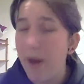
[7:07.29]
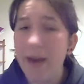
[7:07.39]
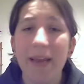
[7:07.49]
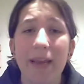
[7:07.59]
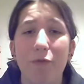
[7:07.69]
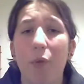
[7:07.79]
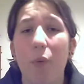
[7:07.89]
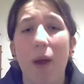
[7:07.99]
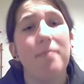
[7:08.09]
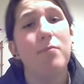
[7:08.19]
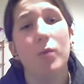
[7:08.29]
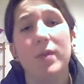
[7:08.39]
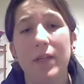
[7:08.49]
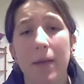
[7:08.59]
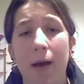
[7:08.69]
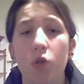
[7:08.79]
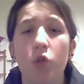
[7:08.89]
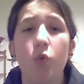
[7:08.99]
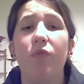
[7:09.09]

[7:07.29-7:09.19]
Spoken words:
waiting for the right moment to come out,